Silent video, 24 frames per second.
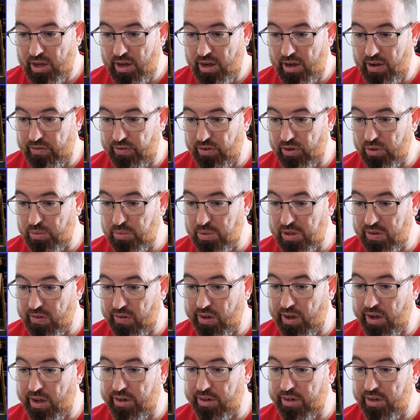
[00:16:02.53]
A full week of
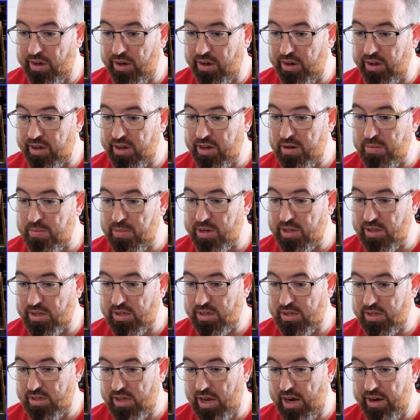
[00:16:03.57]
content in 90 minutes.
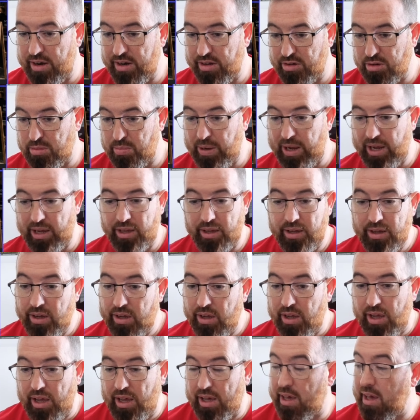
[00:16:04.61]
Saturdays are back.
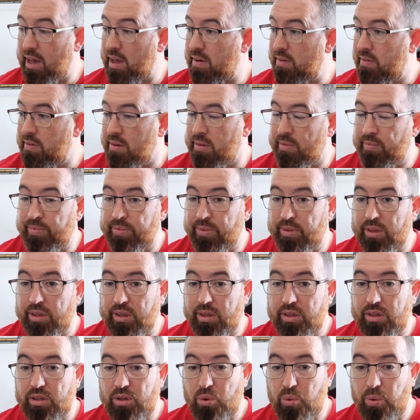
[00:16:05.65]
Again,
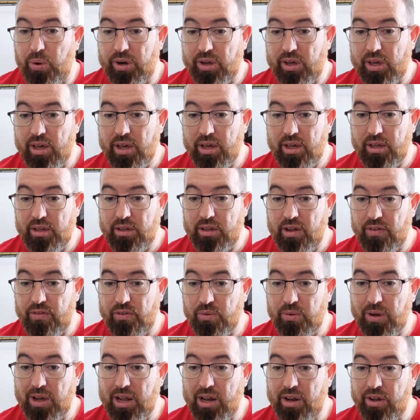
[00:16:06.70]
quirky, different
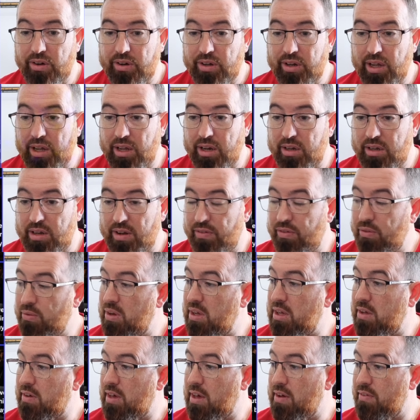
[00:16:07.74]
way of looking at it, different way
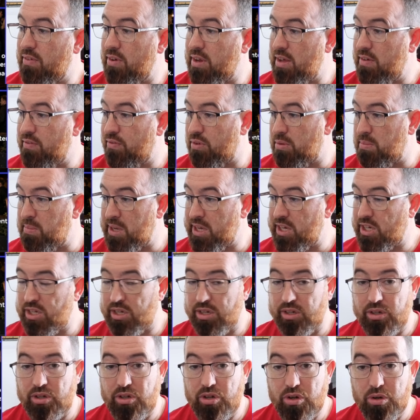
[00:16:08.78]
of giving
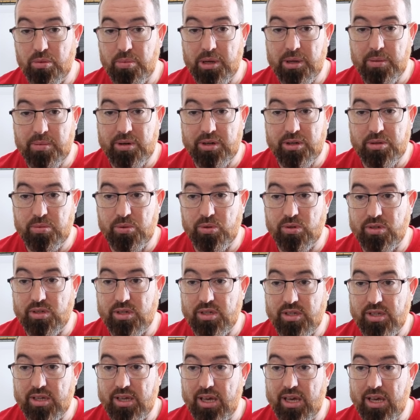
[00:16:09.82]
information to people, I suppose, is
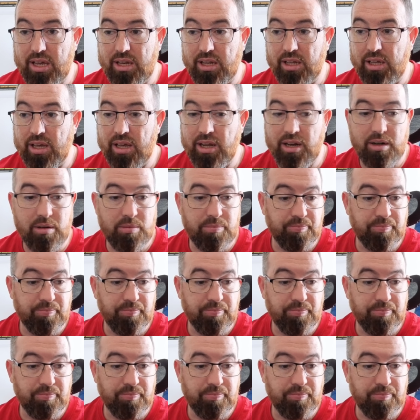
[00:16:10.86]
the key thing here.